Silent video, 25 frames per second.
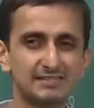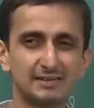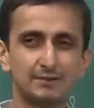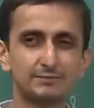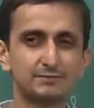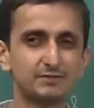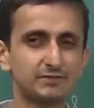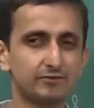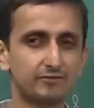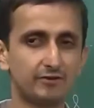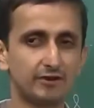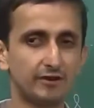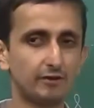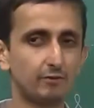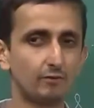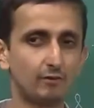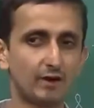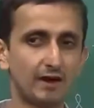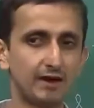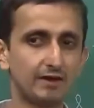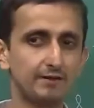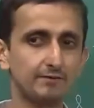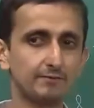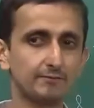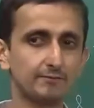some string
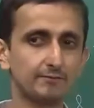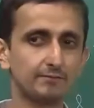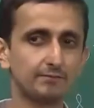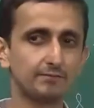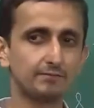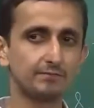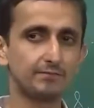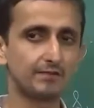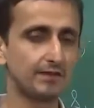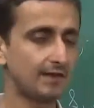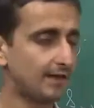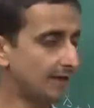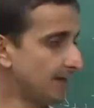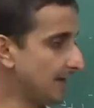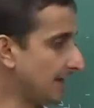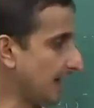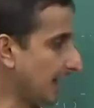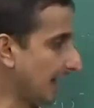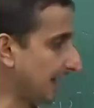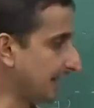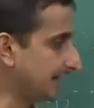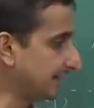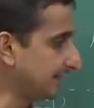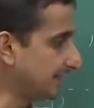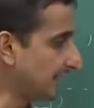y,
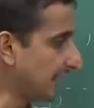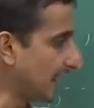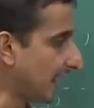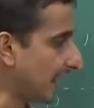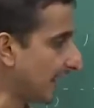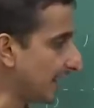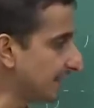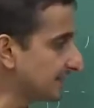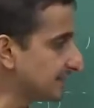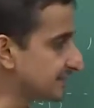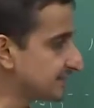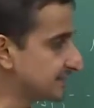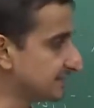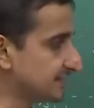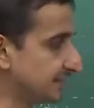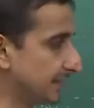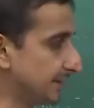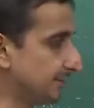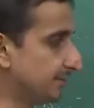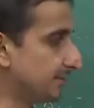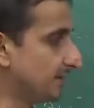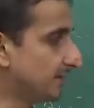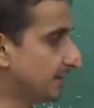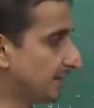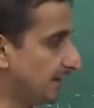and in the ith
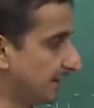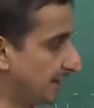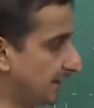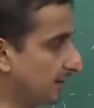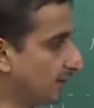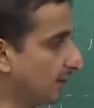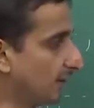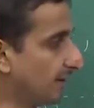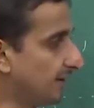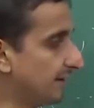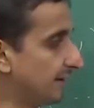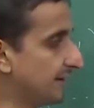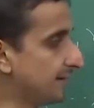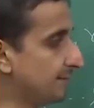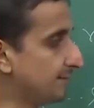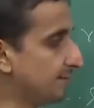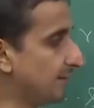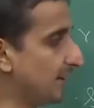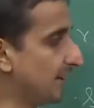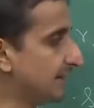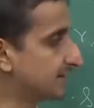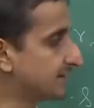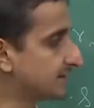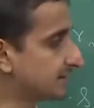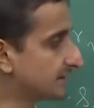step it got
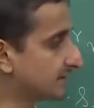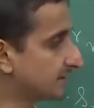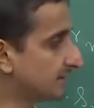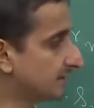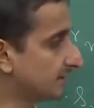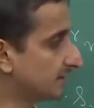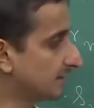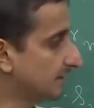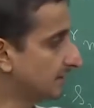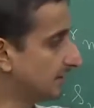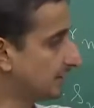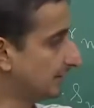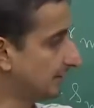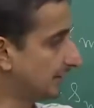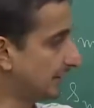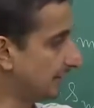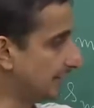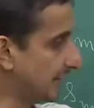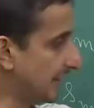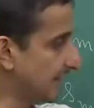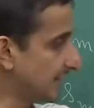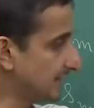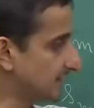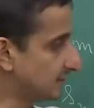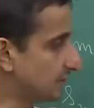replaced,
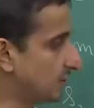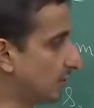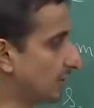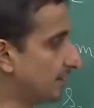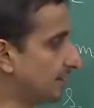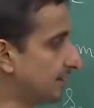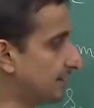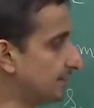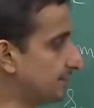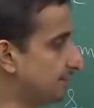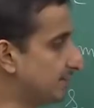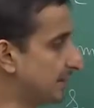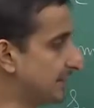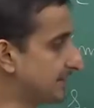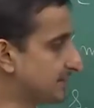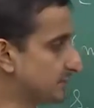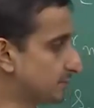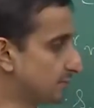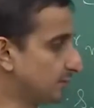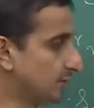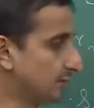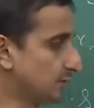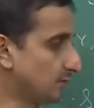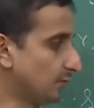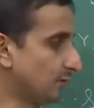that x got
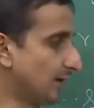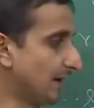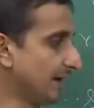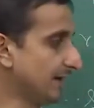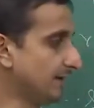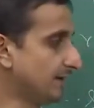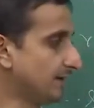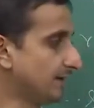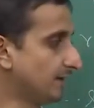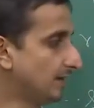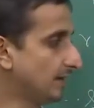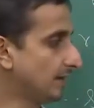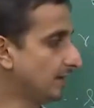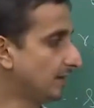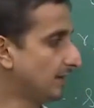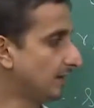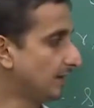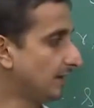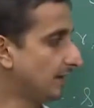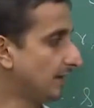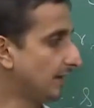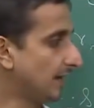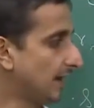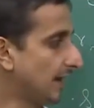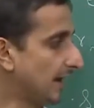replaced with y,
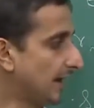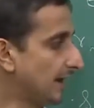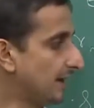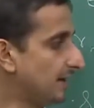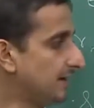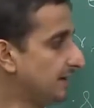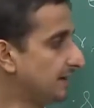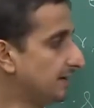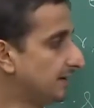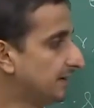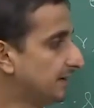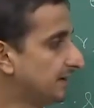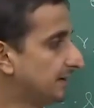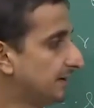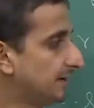and